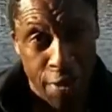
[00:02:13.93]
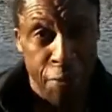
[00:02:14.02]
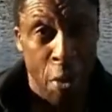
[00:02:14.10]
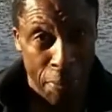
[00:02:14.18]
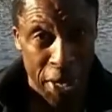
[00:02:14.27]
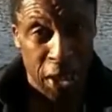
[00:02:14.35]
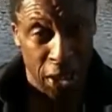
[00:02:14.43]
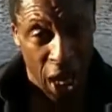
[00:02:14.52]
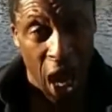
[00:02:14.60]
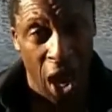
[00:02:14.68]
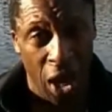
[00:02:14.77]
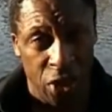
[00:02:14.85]
I've been
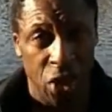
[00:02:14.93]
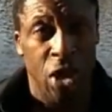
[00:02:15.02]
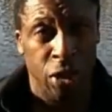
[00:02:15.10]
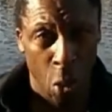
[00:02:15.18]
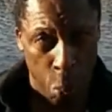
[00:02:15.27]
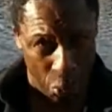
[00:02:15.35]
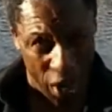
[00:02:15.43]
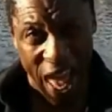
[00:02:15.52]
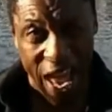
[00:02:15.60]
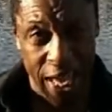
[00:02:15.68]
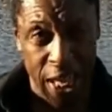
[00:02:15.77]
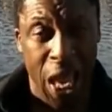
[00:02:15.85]
cast to
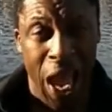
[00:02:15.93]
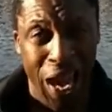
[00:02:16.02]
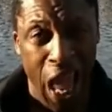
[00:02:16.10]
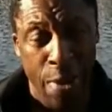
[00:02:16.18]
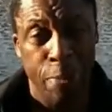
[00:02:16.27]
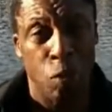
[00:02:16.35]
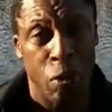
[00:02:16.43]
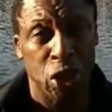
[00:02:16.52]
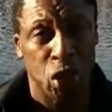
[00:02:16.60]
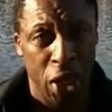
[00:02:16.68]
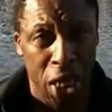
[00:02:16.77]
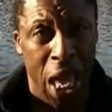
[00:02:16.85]
play an
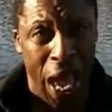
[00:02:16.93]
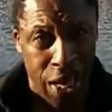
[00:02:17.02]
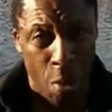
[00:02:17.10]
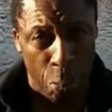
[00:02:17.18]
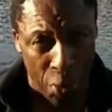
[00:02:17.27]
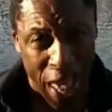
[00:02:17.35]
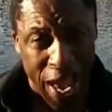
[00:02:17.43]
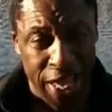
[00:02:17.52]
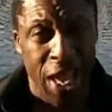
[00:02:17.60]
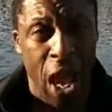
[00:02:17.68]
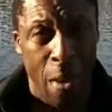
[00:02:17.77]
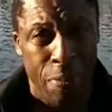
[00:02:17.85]
Aborigine in a
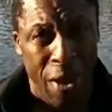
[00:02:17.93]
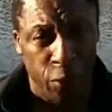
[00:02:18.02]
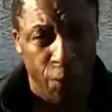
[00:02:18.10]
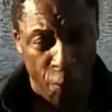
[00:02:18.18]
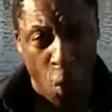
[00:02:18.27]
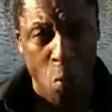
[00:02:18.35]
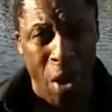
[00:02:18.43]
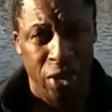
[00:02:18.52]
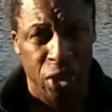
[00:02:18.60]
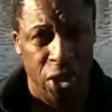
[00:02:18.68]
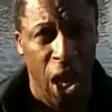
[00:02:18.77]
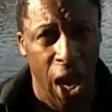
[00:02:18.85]
play in about four
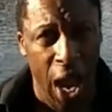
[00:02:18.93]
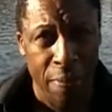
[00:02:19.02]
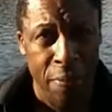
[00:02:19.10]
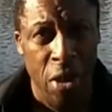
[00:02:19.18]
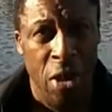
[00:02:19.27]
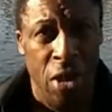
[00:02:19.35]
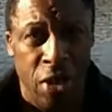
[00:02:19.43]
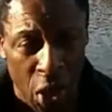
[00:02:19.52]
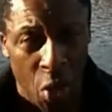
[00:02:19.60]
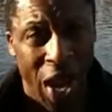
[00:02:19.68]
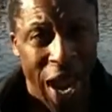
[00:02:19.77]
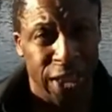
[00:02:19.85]
months' time.
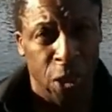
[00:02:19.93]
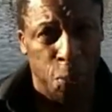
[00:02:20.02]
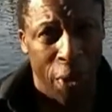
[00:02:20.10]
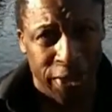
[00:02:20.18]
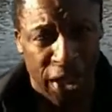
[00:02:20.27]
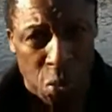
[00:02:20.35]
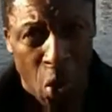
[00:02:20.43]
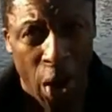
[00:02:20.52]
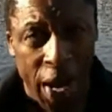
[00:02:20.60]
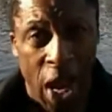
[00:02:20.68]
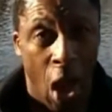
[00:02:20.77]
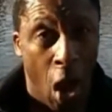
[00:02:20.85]
So I had to practice
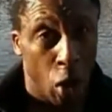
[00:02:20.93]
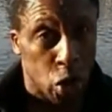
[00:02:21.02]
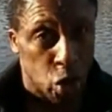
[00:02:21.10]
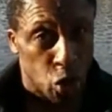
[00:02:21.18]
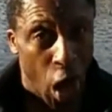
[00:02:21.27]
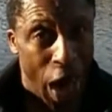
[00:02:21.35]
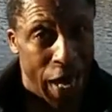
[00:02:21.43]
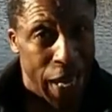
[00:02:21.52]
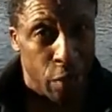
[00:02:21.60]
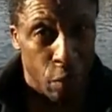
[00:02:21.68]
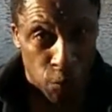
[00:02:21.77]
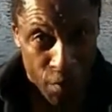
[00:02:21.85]
my
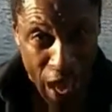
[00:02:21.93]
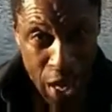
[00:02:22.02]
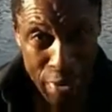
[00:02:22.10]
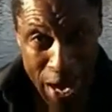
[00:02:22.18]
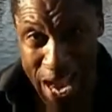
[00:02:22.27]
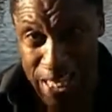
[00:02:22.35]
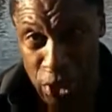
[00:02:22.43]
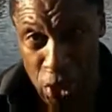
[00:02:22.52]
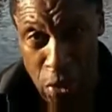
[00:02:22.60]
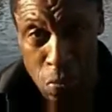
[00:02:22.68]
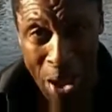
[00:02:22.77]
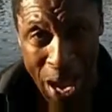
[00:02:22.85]
Australian flaming
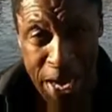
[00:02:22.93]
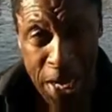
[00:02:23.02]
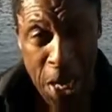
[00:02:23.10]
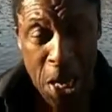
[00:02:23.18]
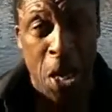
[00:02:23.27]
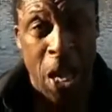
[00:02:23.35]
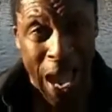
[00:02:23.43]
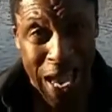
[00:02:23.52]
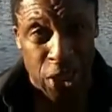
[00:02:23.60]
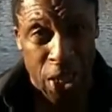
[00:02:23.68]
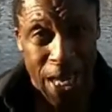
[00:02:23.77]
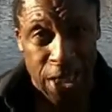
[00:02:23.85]
accent, mate, uh,
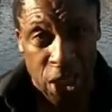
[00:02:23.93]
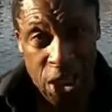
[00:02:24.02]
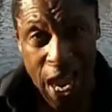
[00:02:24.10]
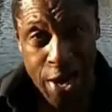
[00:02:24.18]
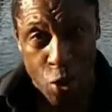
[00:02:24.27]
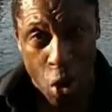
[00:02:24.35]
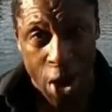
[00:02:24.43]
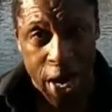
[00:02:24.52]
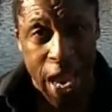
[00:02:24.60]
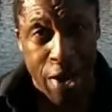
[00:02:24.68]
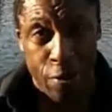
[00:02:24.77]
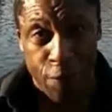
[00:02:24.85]
as they say
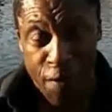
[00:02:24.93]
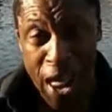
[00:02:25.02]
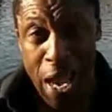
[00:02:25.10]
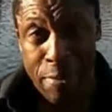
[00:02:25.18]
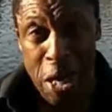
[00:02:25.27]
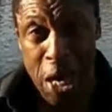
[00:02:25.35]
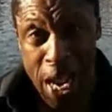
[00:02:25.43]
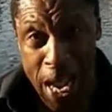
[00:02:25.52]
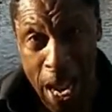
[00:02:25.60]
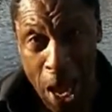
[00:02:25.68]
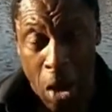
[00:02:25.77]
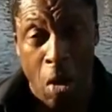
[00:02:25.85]
right here on Flaming
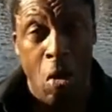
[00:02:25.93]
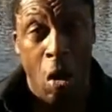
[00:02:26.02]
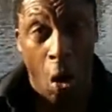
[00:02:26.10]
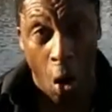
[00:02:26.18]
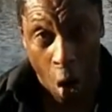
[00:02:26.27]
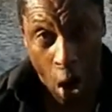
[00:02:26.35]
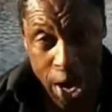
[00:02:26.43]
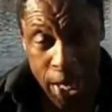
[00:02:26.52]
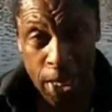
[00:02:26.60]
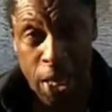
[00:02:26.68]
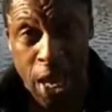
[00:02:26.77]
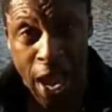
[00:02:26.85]
Now. All
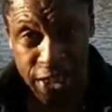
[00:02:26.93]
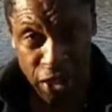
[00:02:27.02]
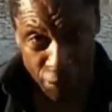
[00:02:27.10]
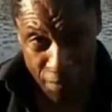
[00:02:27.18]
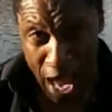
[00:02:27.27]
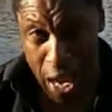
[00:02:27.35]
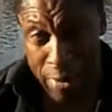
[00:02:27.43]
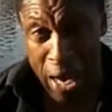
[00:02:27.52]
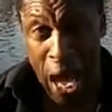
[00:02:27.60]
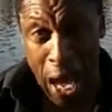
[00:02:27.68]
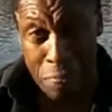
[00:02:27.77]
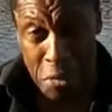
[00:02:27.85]
right? It's a
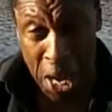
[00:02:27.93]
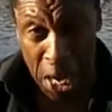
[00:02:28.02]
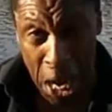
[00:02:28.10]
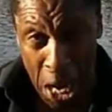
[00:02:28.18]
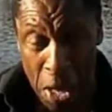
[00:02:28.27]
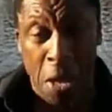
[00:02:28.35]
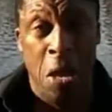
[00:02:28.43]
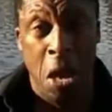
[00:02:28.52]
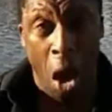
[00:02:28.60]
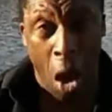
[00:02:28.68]
flaming humdinger.